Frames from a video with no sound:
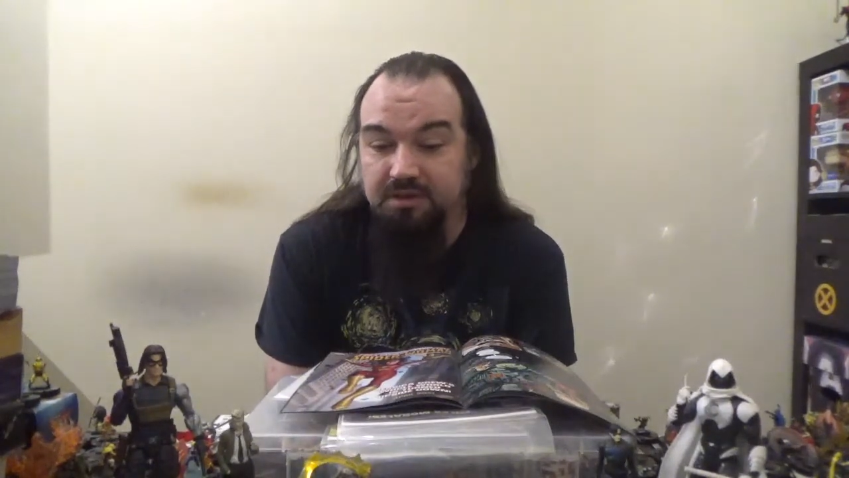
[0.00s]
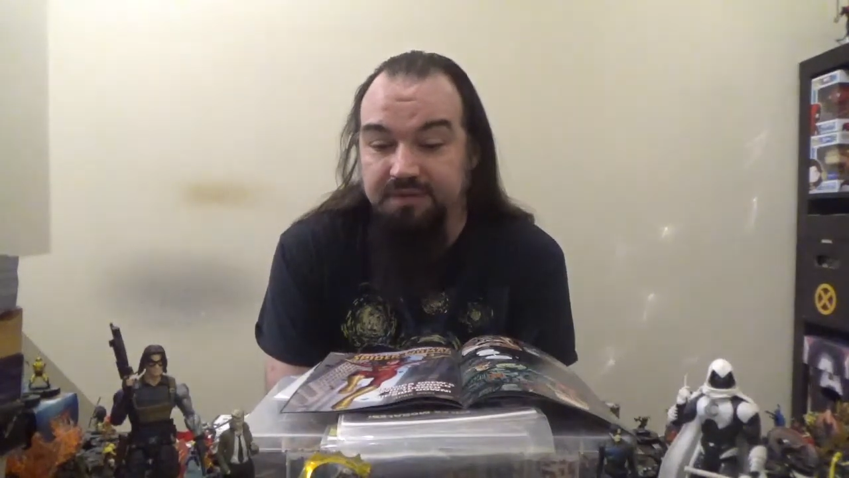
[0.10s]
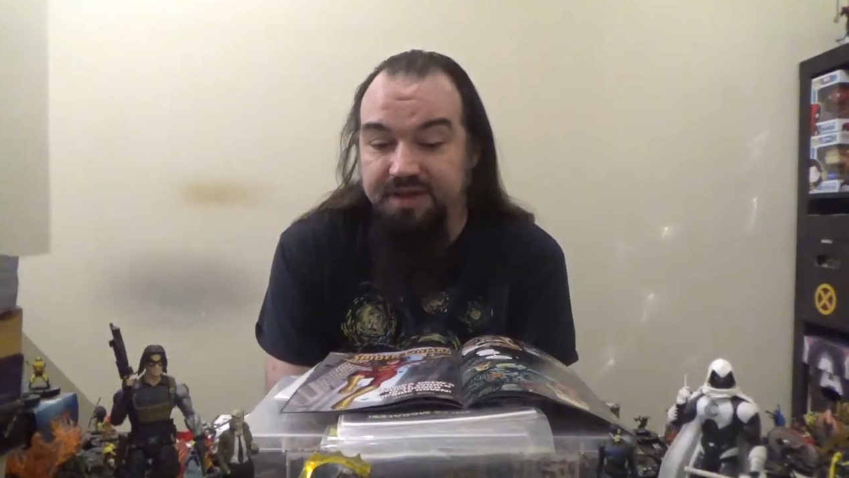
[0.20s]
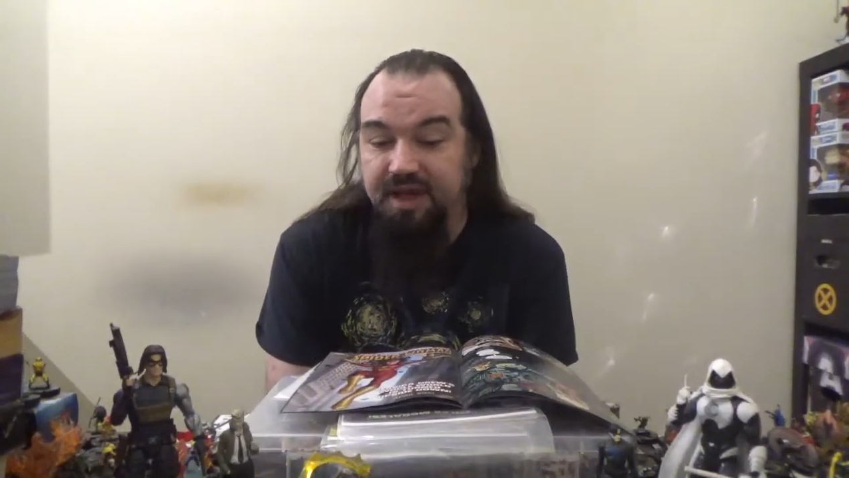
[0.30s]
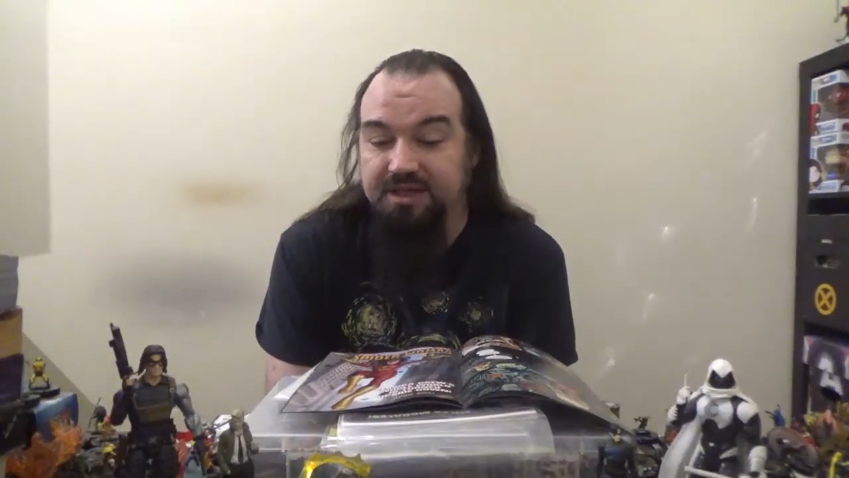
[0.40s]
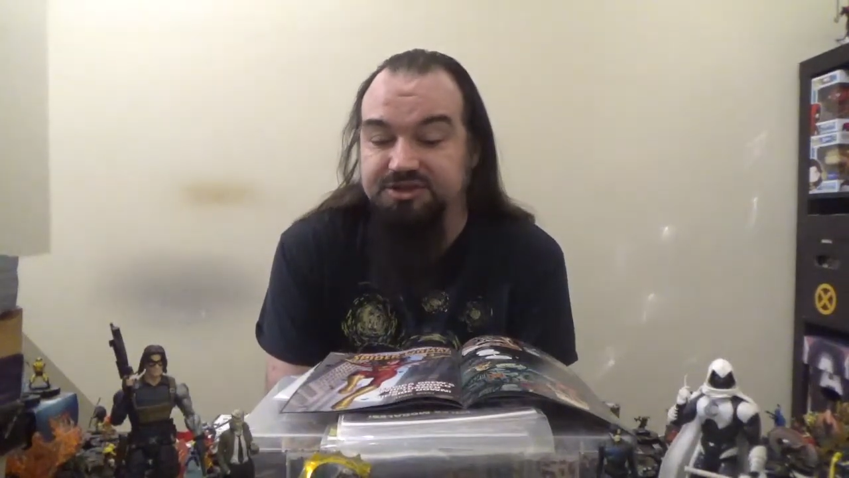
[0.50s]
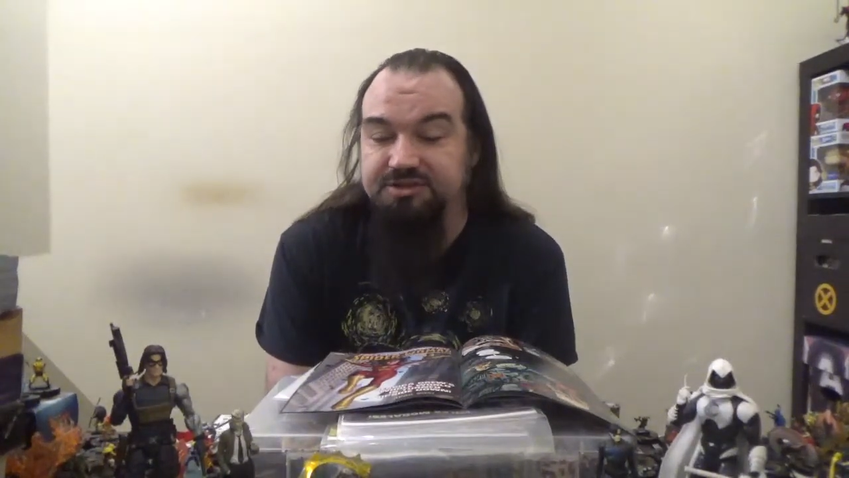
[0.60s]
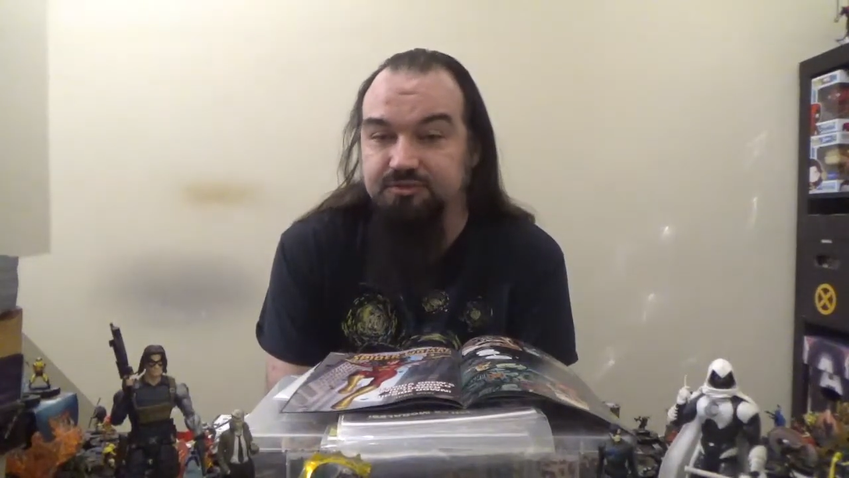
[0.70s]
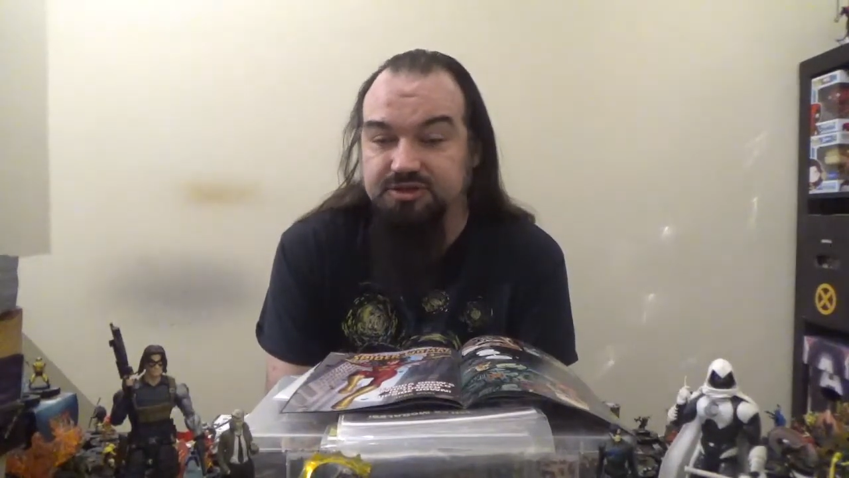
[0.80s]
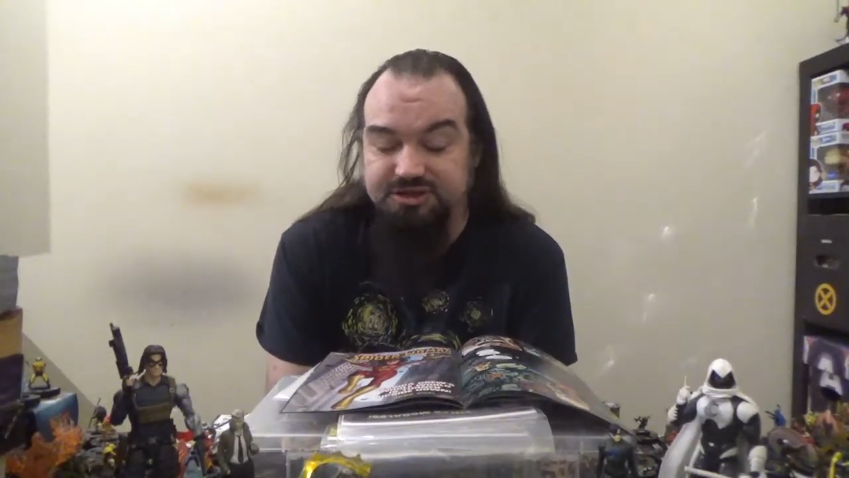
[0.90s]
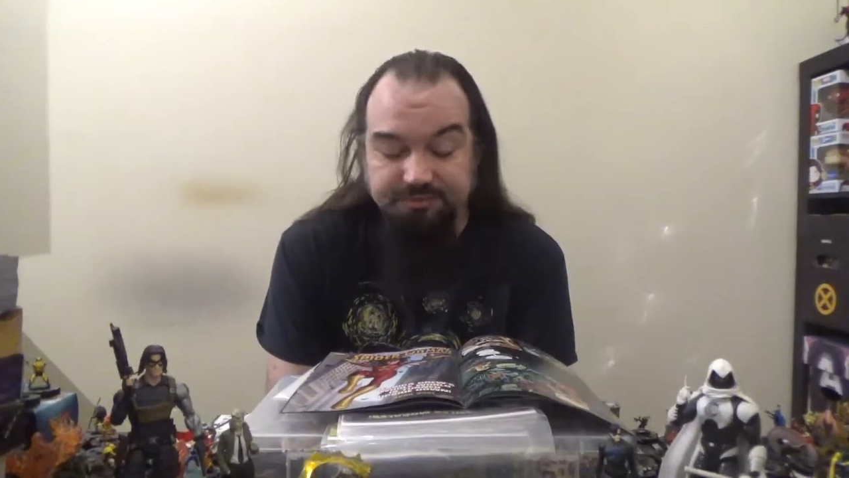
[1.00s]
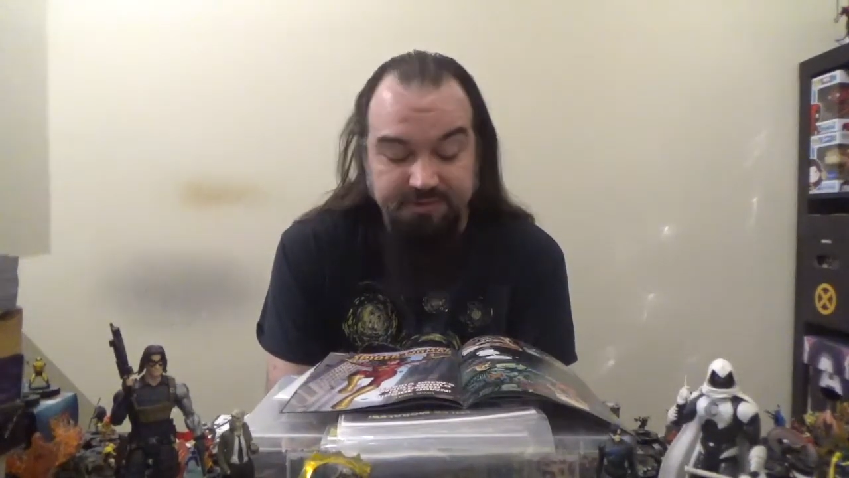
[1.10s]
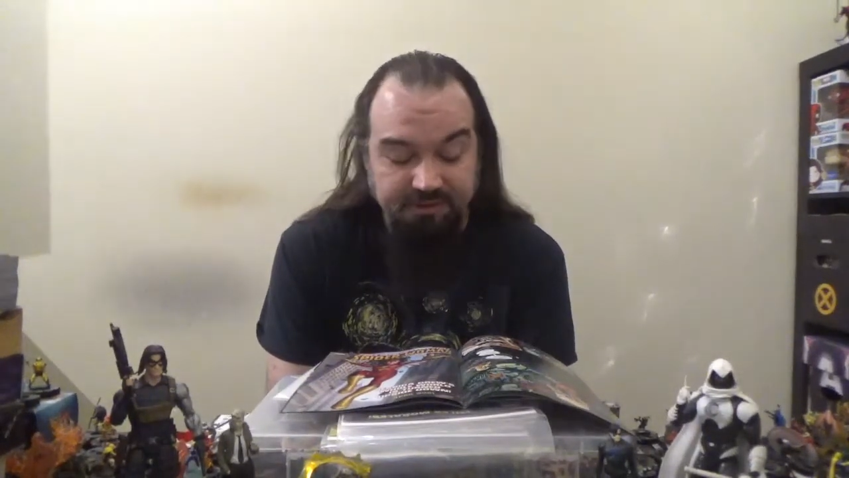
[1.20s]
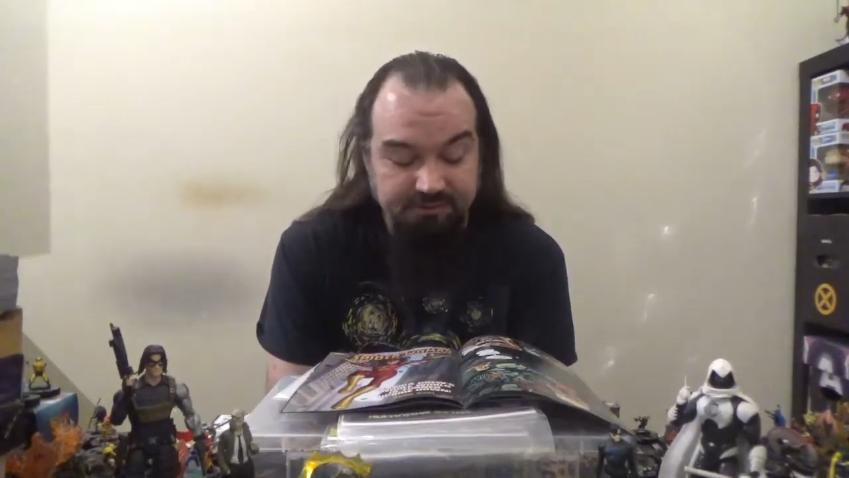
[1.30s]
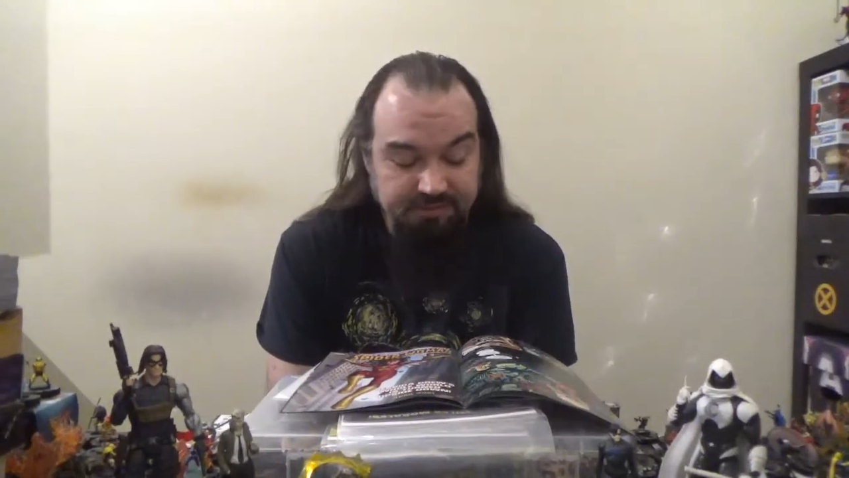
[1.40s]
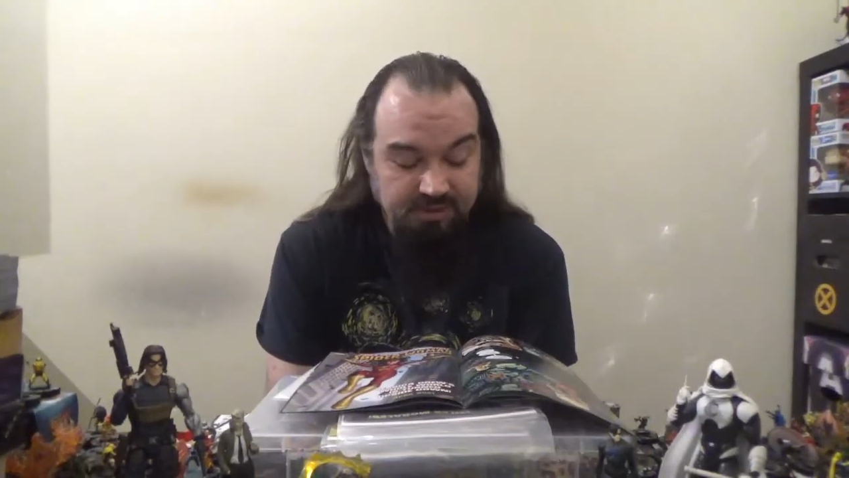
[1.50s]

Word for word: the god she worships, the